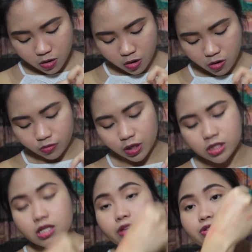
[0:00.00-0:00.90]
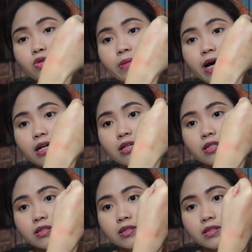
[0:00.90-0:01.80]
Oh, that's not too bad.
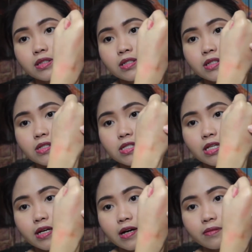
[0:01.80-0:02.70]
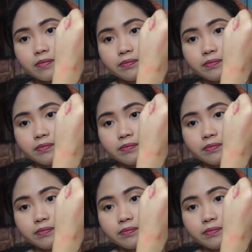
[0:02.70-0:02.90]
You see that?